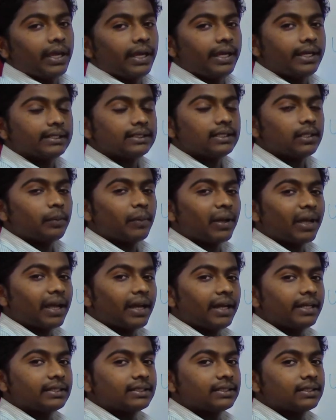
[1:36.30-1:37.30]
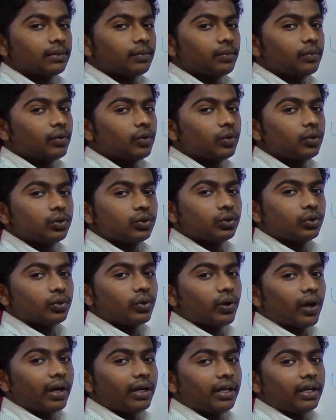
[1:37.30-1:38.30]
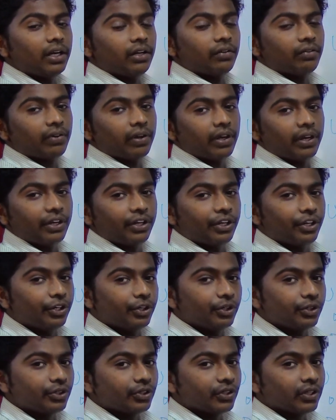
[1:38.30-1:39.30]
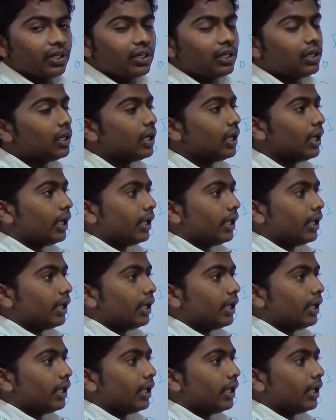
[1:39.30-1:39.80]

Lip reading: it is a mechanism used to identify an individual.